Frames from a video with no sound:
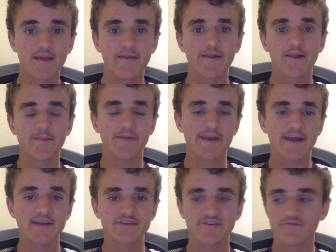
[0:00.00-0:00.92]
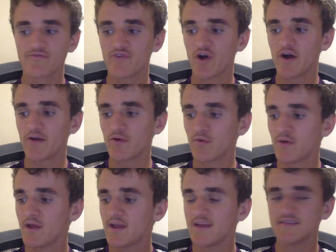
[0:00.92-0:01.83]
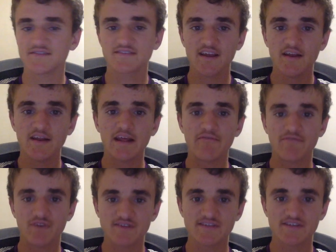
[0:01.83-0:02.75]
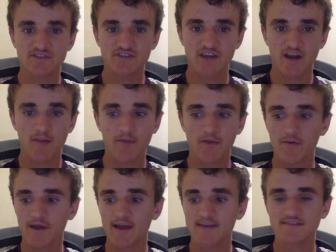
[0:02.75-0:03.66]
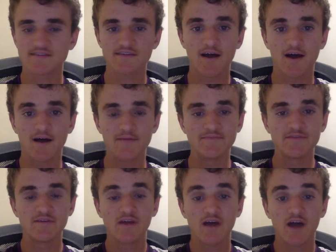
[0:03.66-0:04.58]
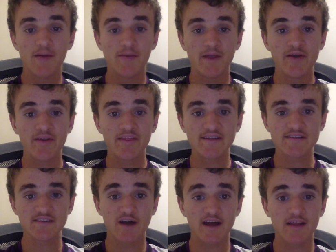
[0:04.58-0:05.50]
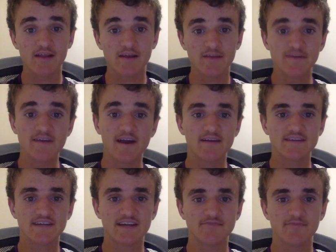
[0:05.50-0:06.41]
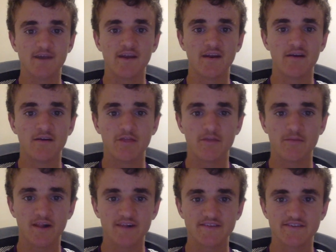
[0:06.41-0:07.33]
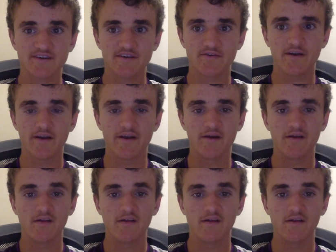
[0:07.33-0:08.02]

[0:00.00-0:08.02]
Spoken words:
Elimination final is Sydney versus GWS. I'm hearing that it's likely to be down in Tasmania at the Blundstone Arena.